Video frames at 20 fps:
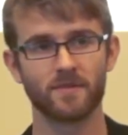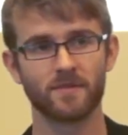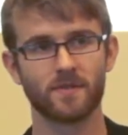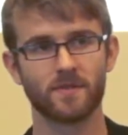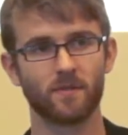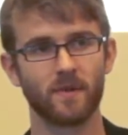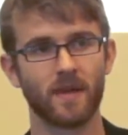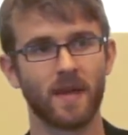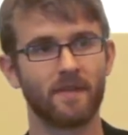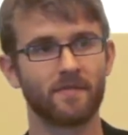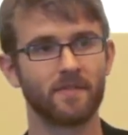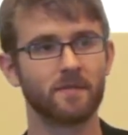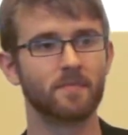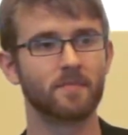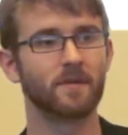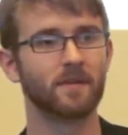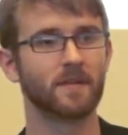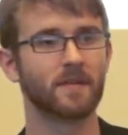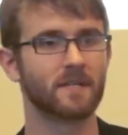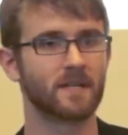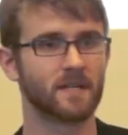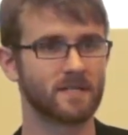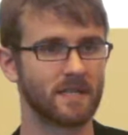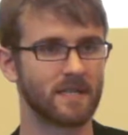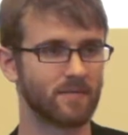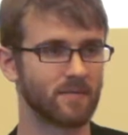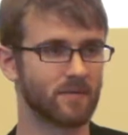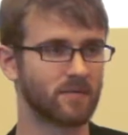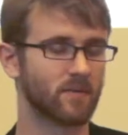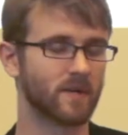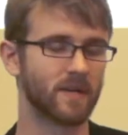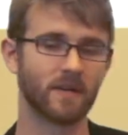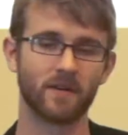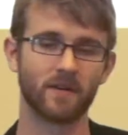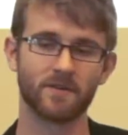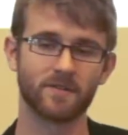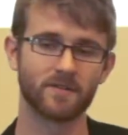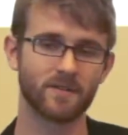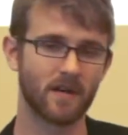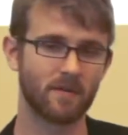So we have the ability to text enable 1-800
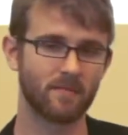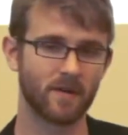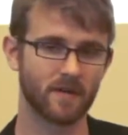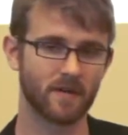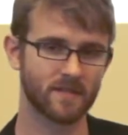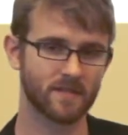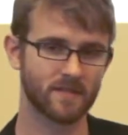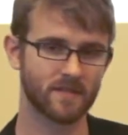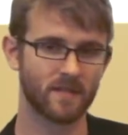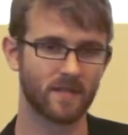Starbucks.